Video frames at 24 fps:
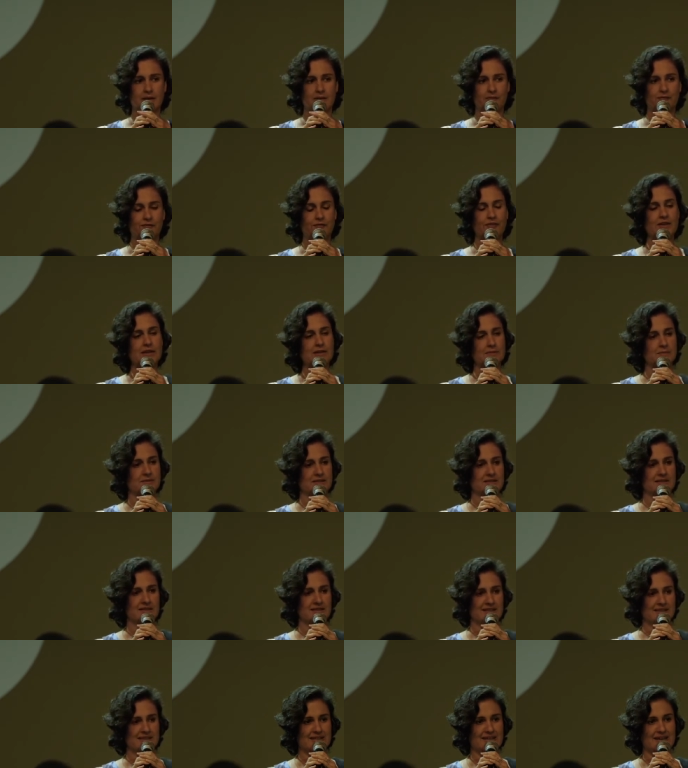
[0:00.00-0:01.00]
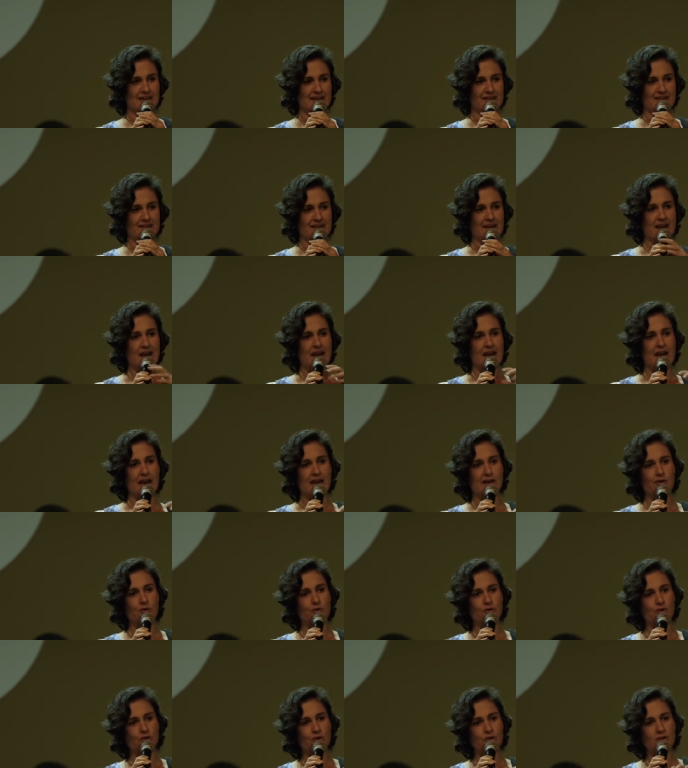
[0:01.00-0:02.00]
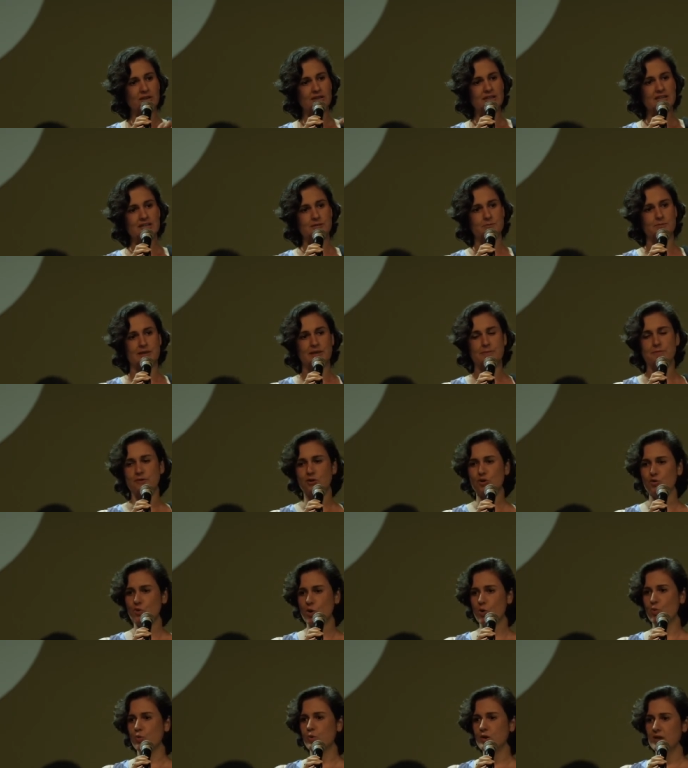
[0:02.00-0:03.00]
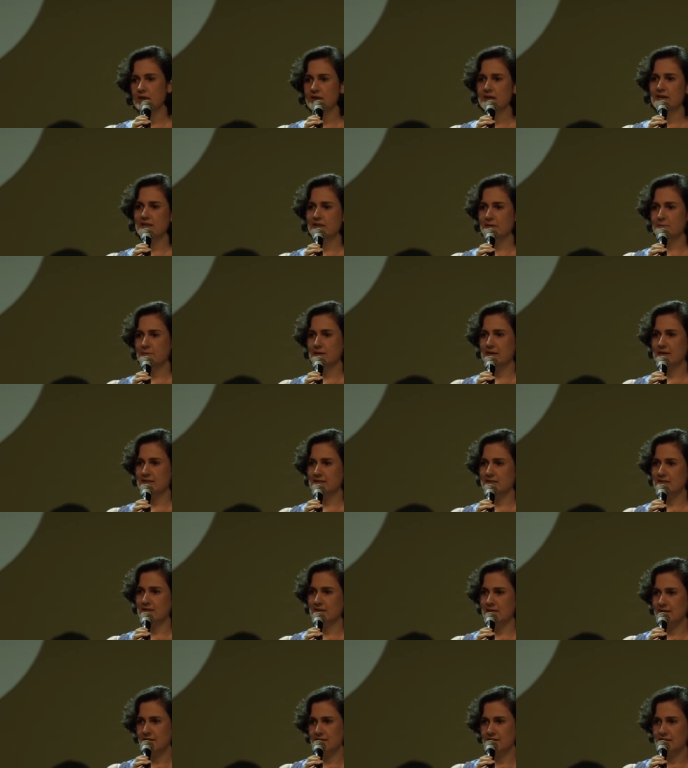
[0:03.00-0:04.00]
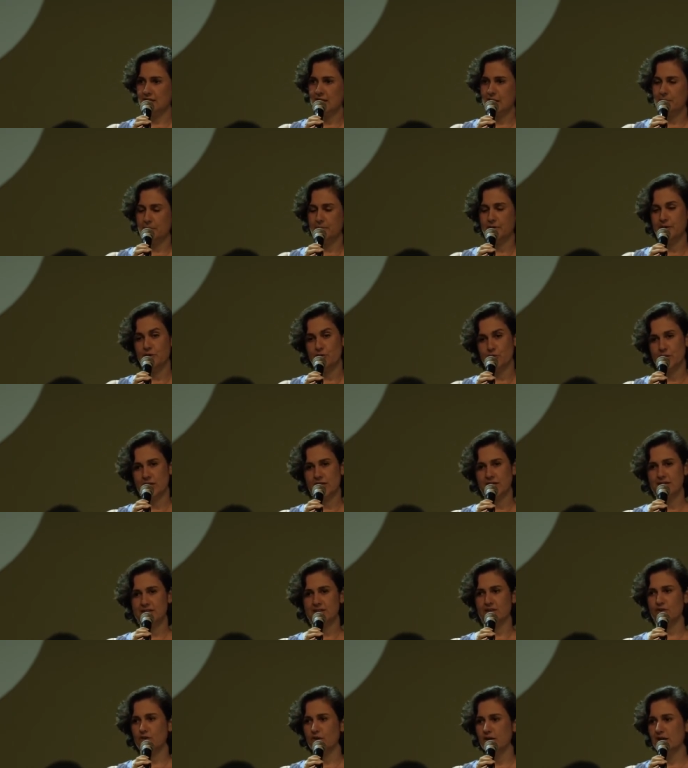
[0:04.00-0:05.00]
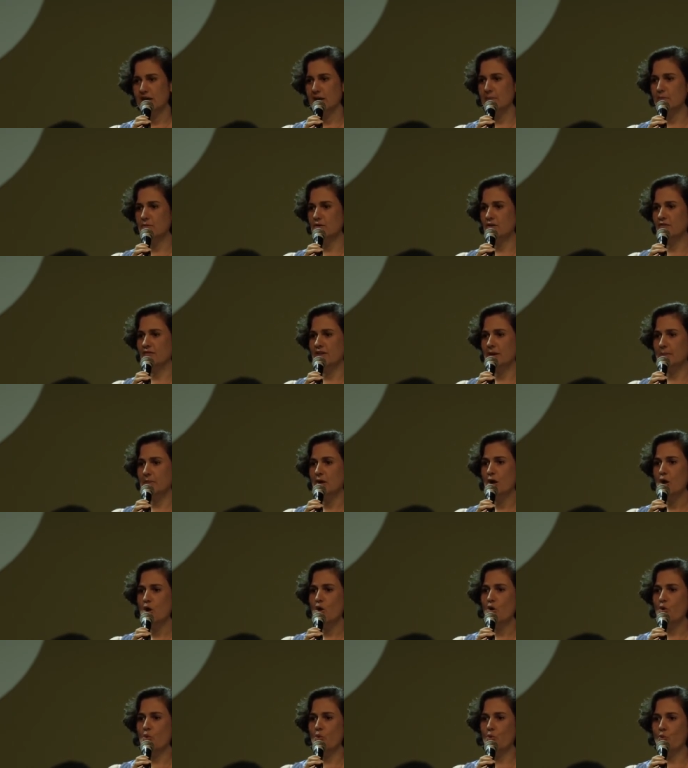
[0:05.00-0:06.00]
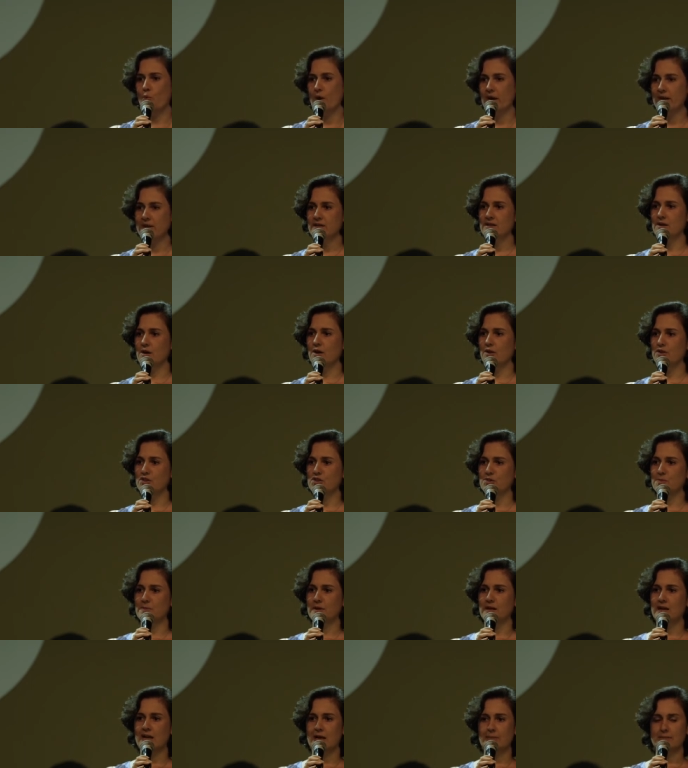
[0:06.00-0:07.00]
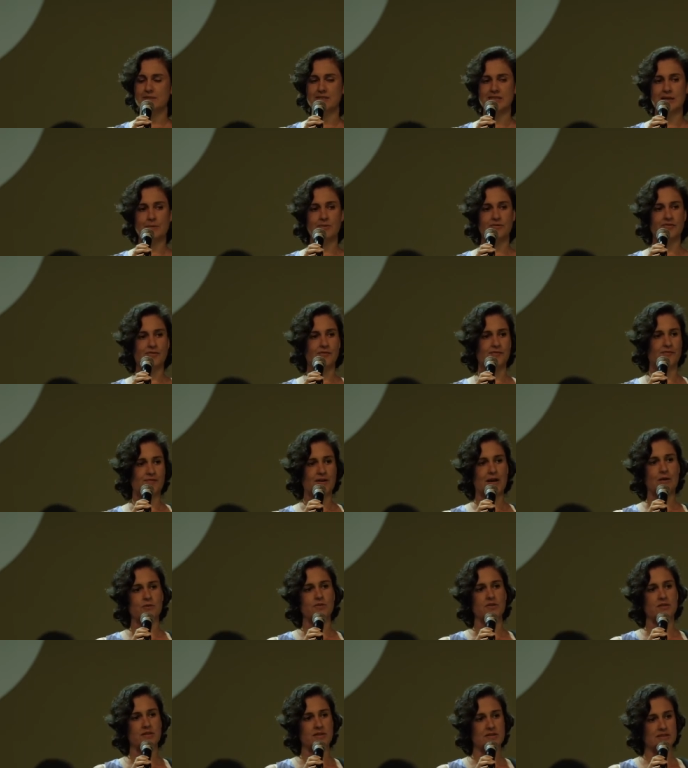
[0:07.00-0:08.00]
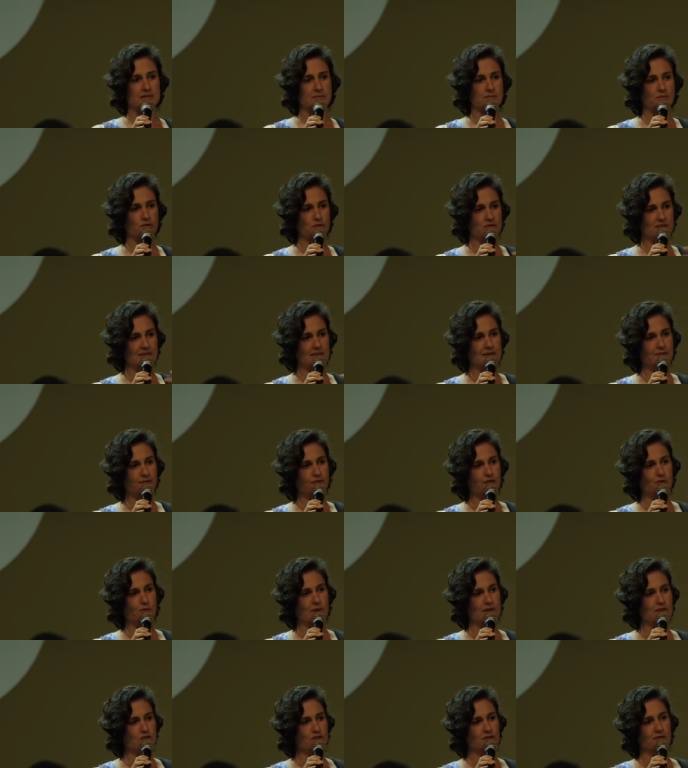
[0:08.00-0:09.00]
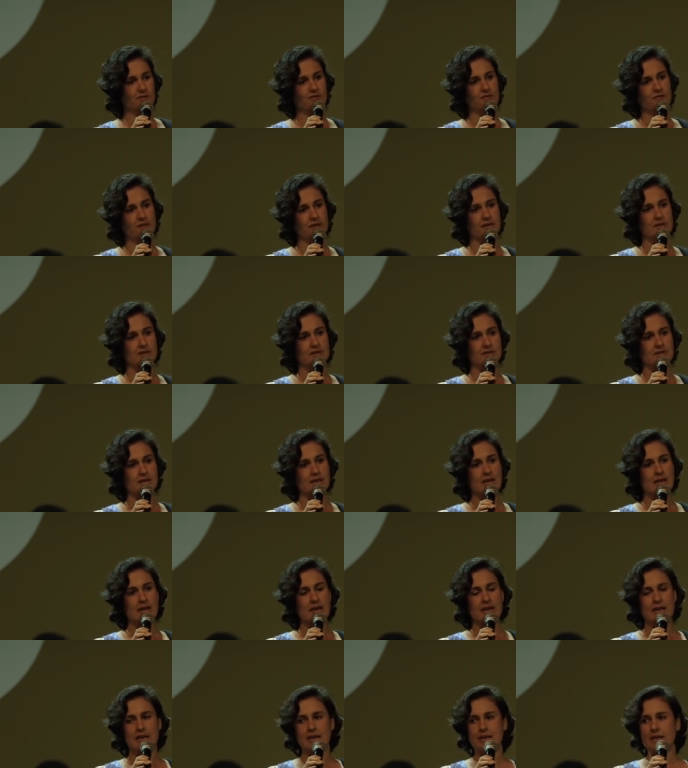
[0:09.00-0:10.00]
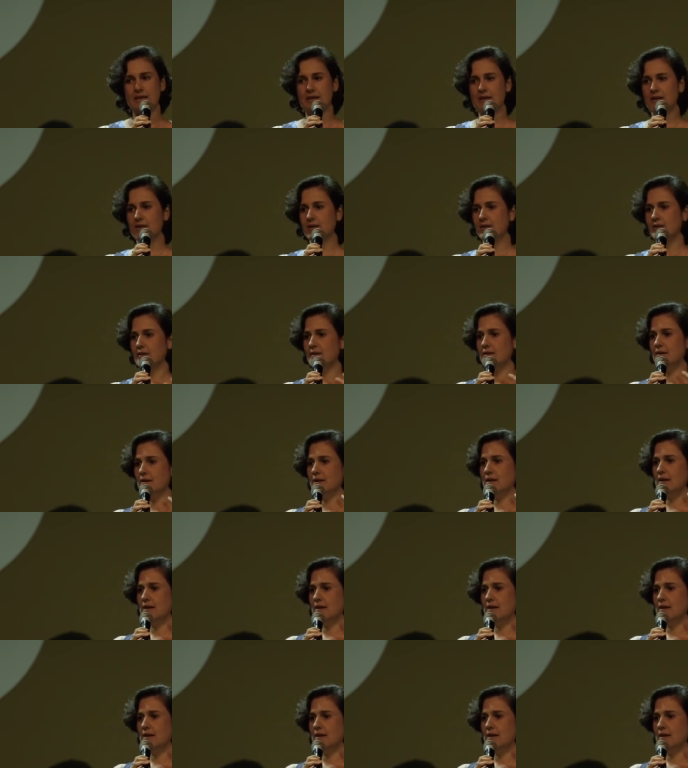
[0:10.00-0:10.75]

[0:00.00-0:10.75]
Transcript: films instead. And all these people who were working in the Parsi Theatre Company, or at least a good number of them, went on to become some of the founders and most influential figures in